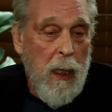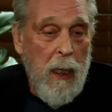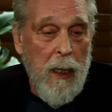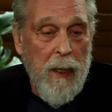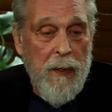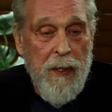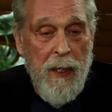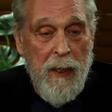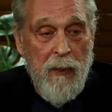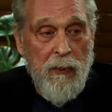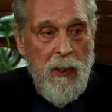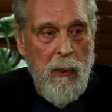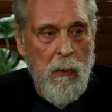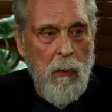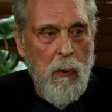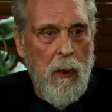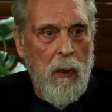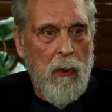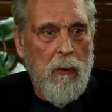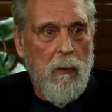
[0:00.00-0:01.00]
things that
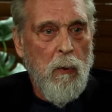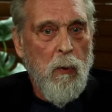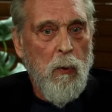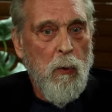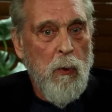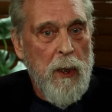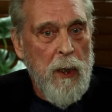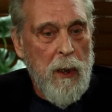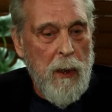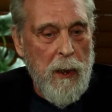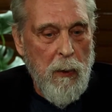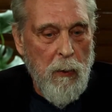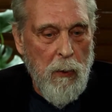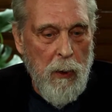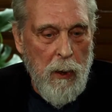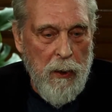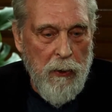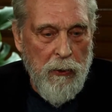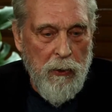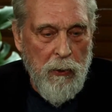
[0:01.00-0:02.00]
were really,
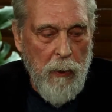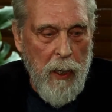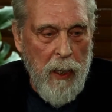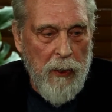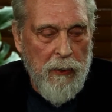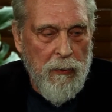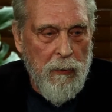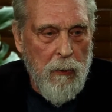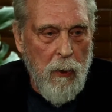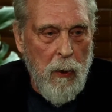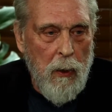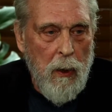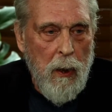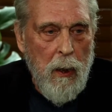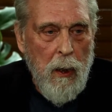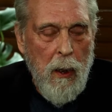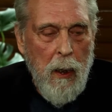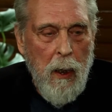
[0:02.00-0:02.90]
really stressful.